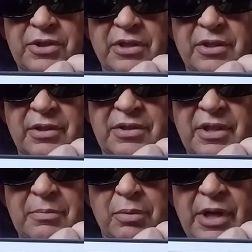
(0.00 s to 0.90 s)
as you can
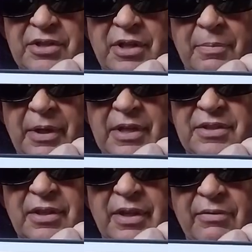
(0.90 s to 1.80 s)
see, pressed up
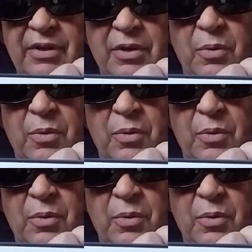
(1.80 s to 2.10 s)
against it, giving it a